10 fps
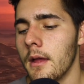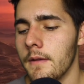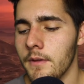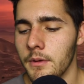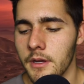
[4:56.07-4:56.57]

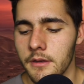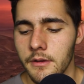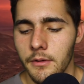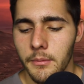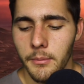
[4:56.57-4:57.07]
if you need
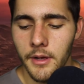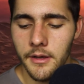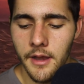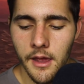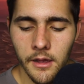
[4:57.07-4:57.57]
to,
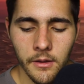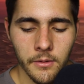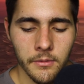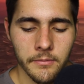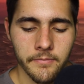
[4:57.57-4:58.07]
but
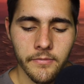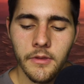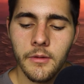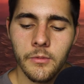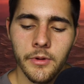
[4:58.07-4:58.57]
now
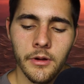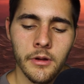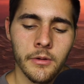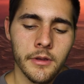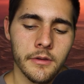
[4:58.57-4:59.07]
we are
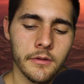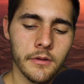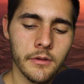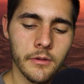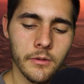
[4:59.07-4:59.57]
going
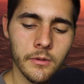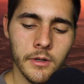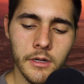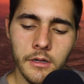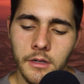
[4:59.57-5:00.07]

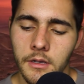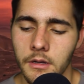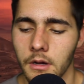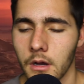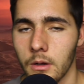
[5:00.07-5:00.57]
to
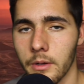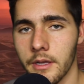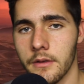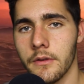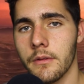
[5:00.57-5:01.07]
go
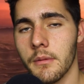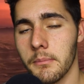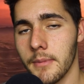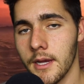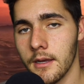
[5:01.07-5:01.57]
into the
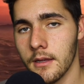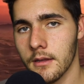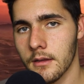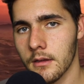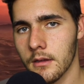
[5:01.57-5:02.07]

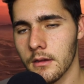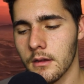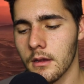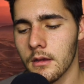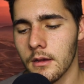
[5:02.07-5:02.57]
meaning
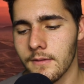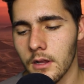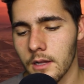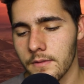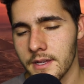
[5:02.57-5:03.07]
of
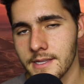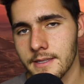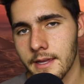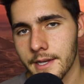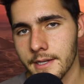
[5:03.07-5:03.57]
all of these
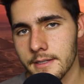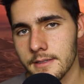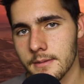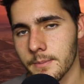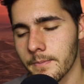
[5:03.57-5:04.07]
things.